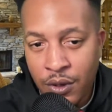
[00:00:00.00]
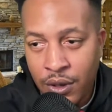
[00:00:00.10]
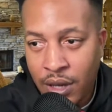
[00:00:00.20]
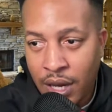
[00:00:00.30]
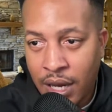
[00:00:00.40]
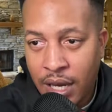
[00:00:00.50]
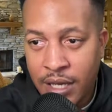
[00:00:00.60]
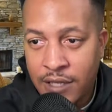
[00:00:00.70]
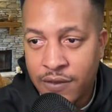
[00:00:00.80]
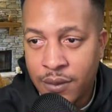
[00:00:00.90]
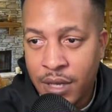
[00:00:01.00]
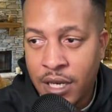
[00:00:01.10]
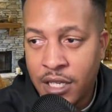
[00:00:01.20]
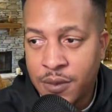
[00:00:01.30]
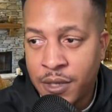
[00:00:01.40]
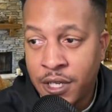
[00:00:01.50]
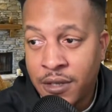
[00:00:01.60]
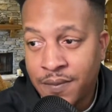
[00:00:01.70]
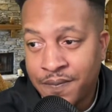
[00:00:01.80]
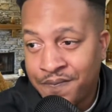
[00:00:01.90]
I guess from that aspect,
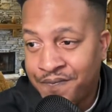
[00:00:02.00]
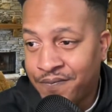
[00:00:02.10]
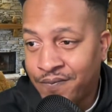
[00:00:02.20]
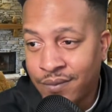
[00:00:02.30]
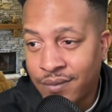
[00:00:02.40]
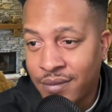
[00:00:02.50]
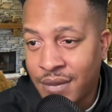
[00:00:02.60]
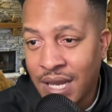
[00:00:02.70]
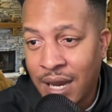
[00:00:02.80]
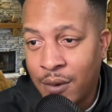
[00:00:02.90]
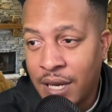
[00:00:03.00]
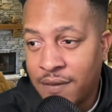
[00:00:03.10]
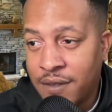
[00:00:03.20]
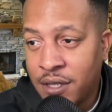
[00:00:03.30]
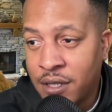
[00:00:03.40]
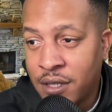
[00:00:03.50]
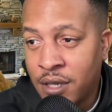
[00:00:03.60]
I would have to